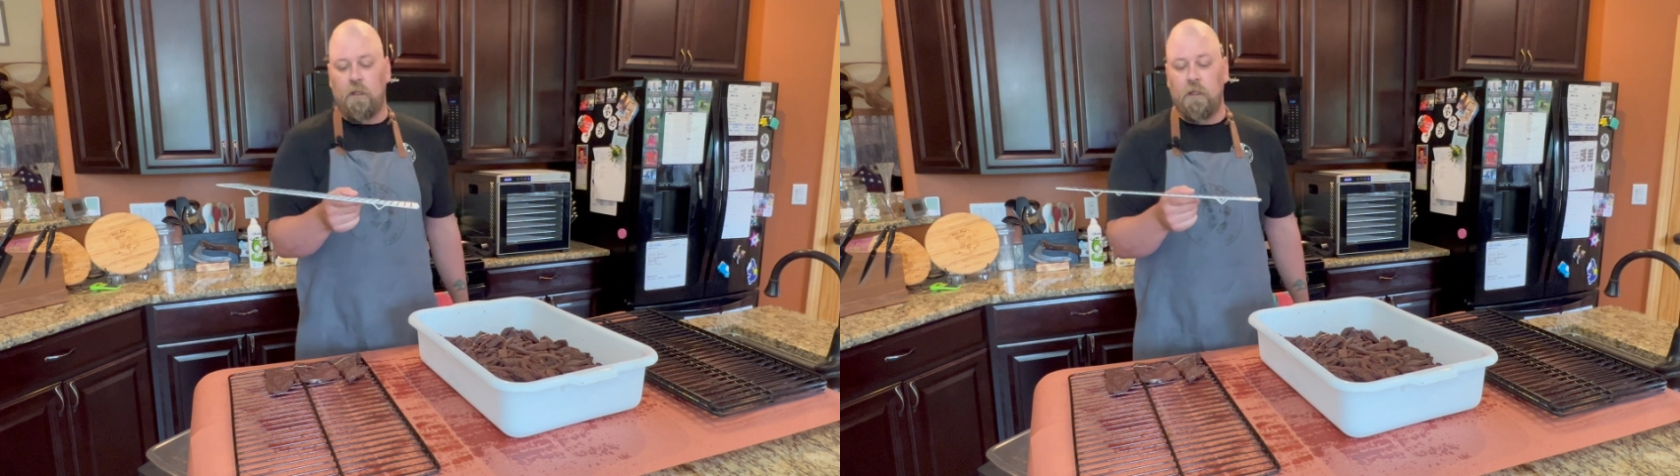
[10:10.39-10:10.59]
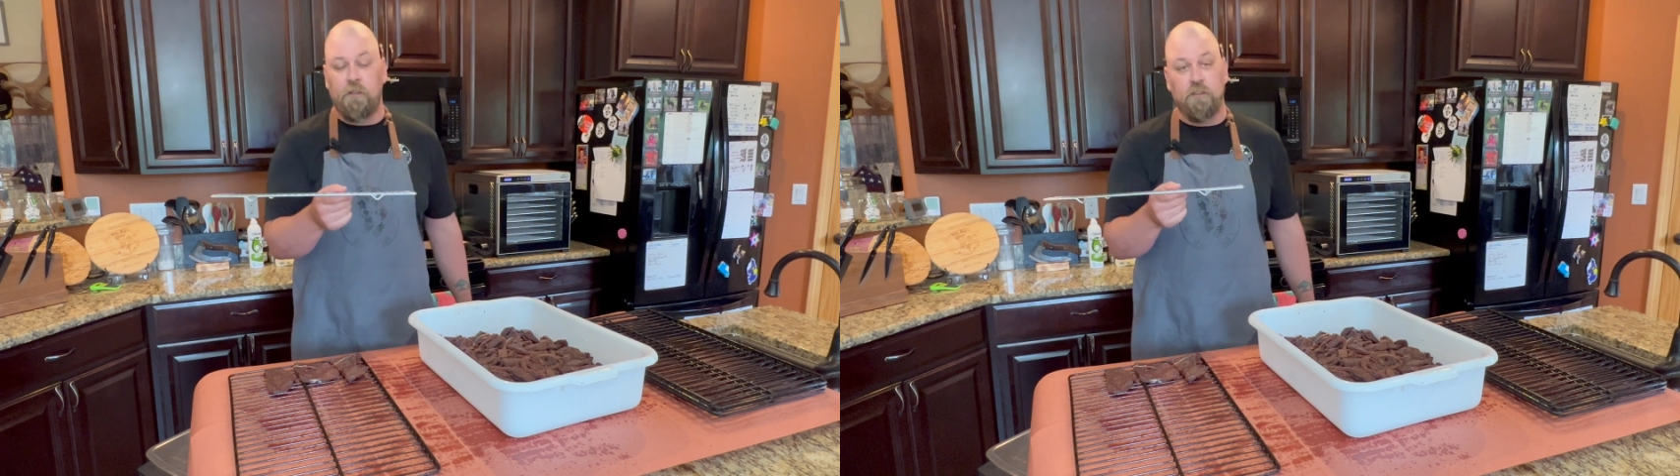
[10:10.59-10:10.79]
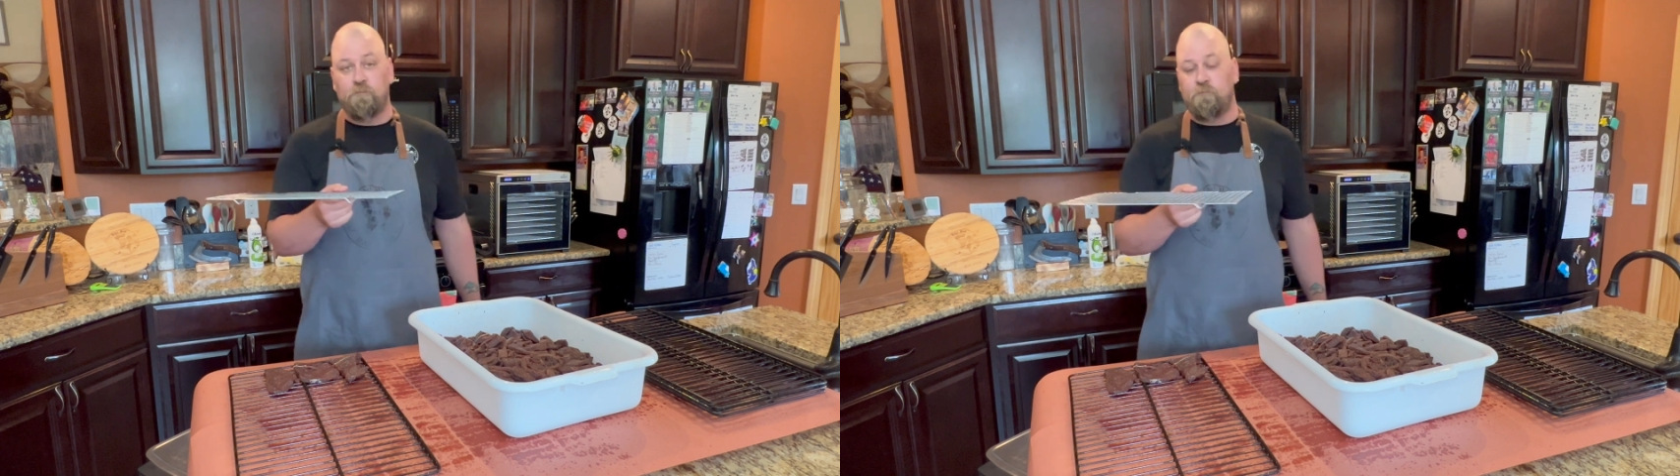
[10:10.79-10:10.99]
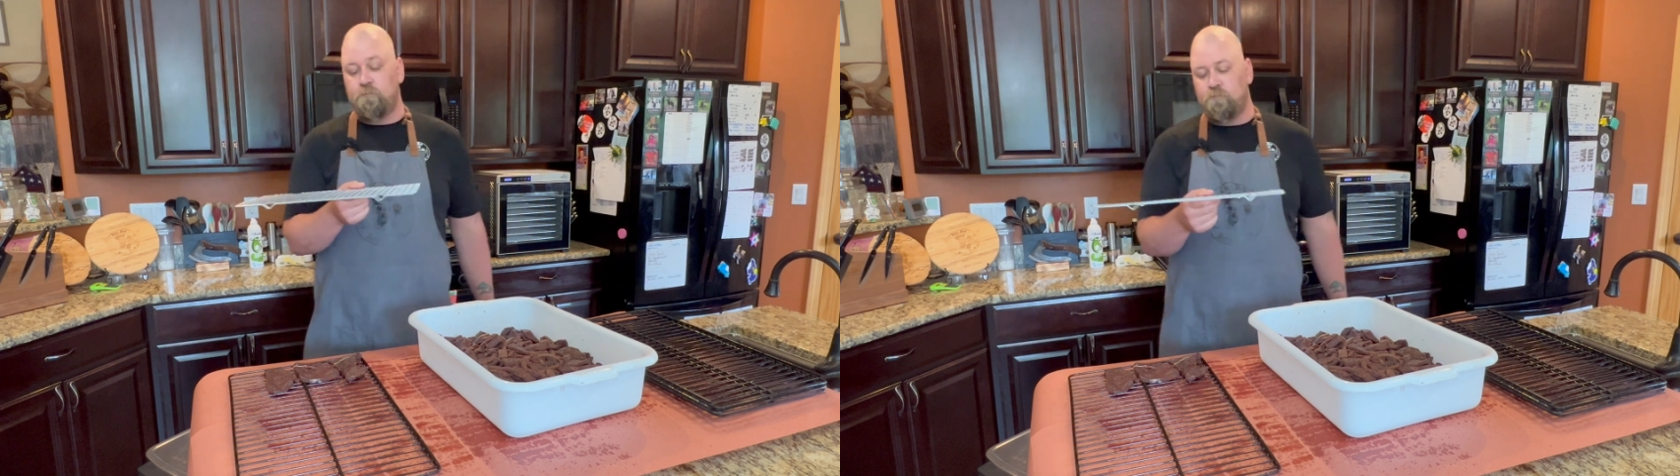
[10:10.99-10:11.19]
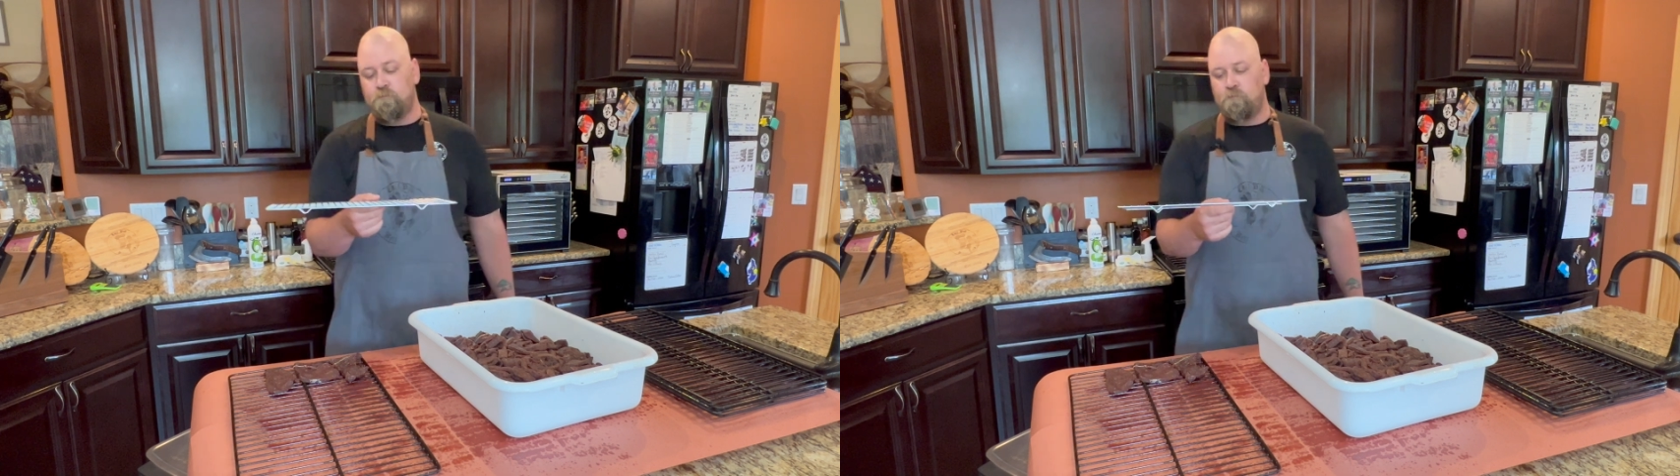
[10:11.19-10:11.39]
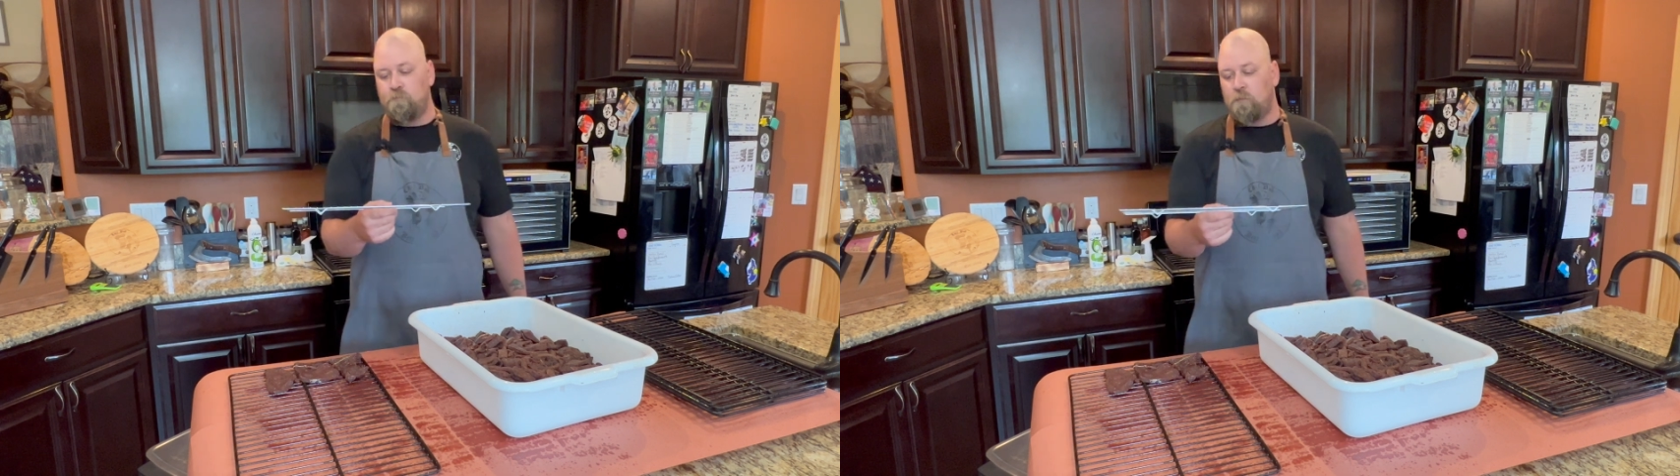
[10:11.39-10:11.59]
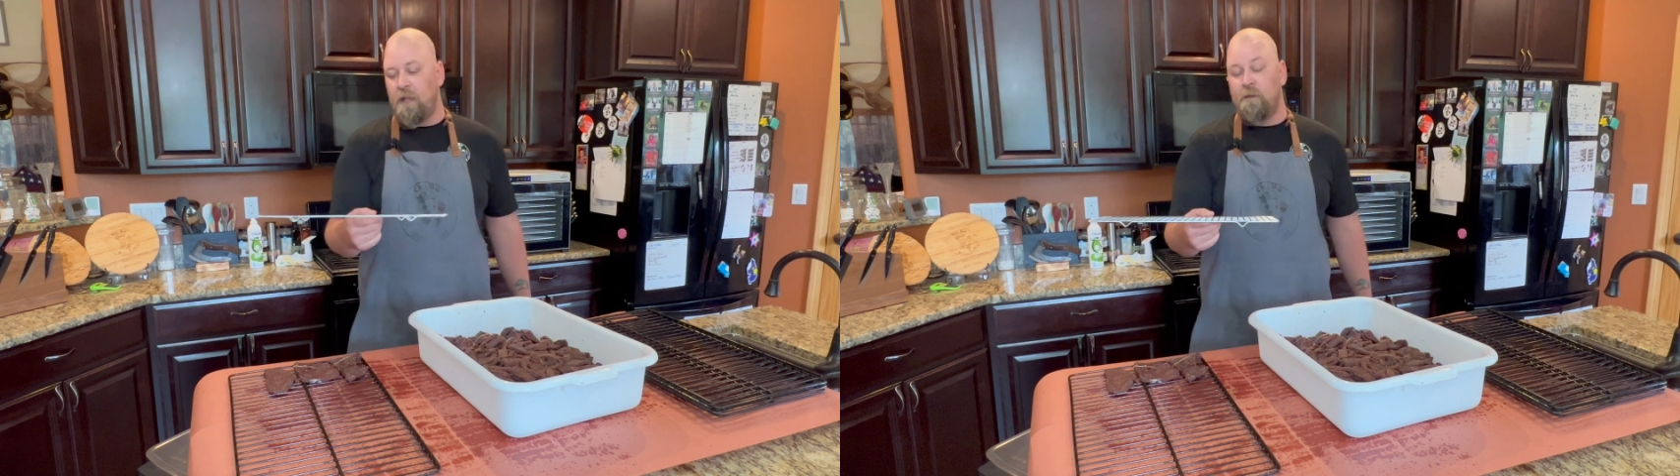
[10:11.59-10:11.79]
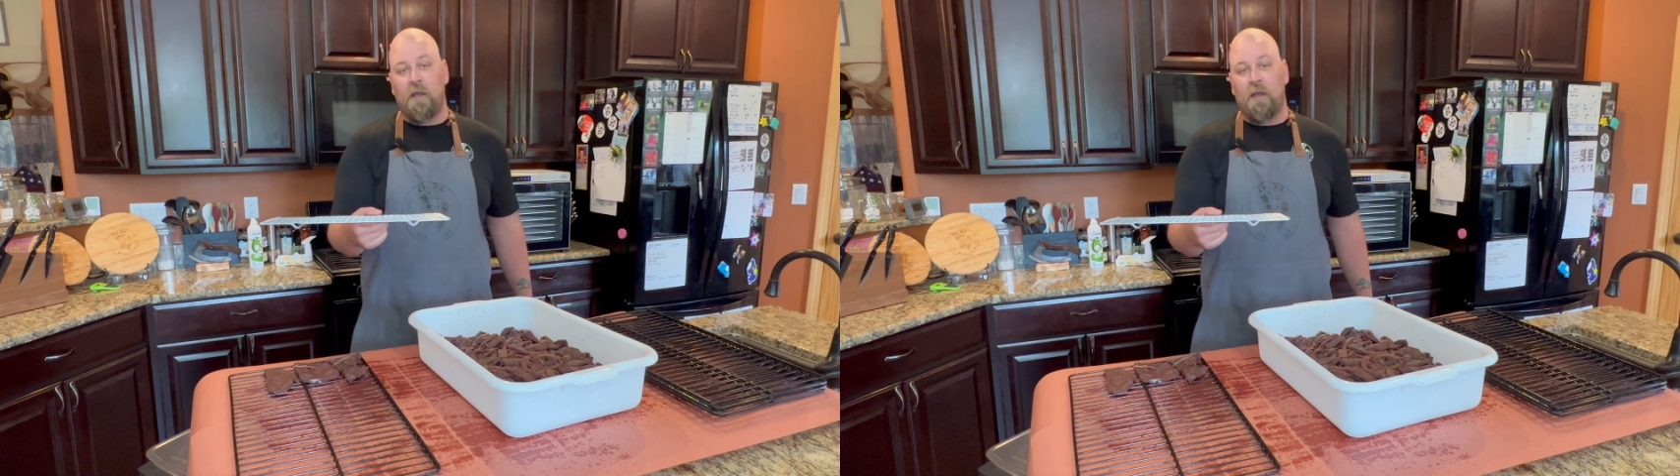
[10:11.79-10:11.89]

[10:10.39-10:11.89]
and just lay